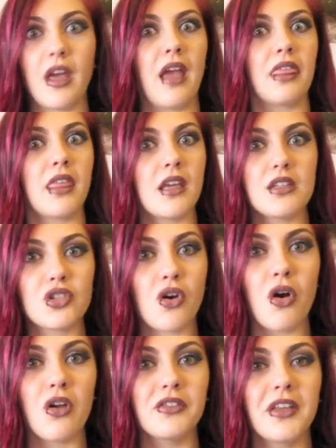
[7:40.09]
I think it's
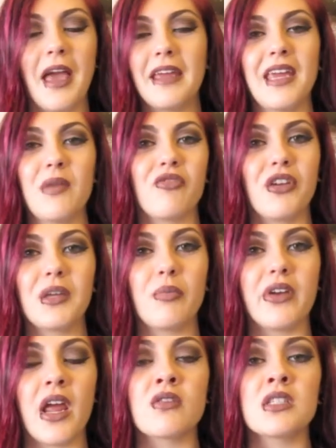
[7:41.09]
called, I can't really
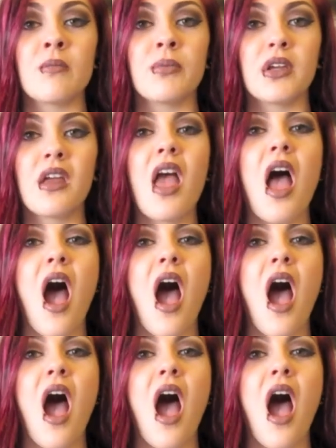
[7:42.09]
pronounce it, but